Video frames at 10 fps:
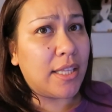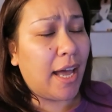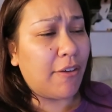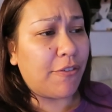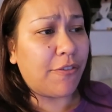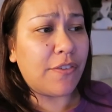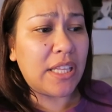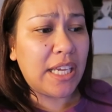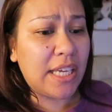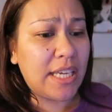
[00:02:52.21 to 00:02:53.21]
they have
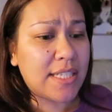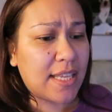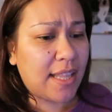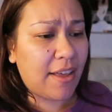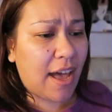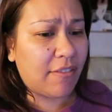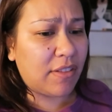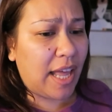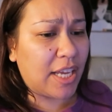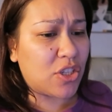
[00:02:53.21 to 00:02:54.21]
fleas and they have
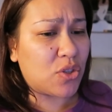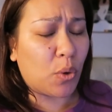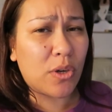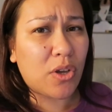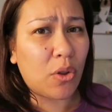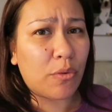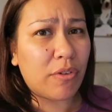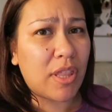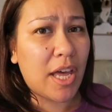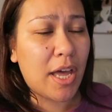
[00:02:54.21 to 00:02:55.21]
like sores all
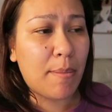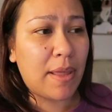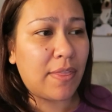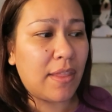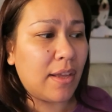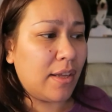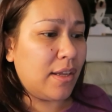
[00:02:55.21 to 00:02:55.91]
over them, and